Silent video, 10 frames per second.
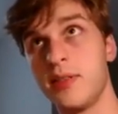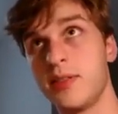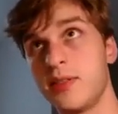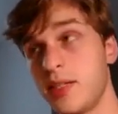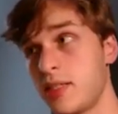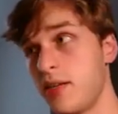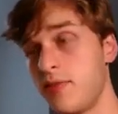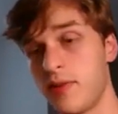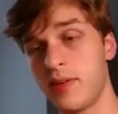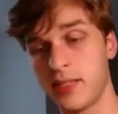So that's a
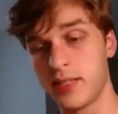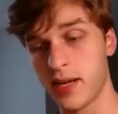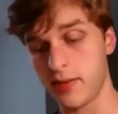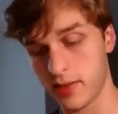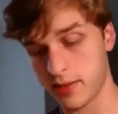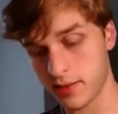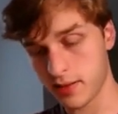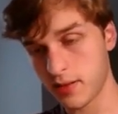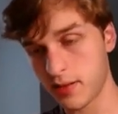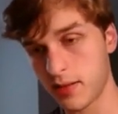very nice alias
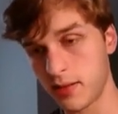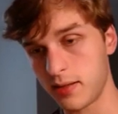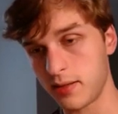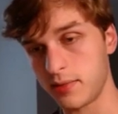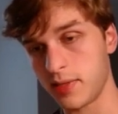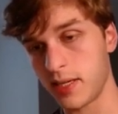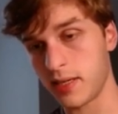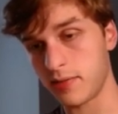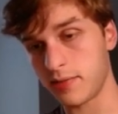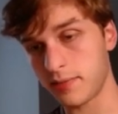um, to have.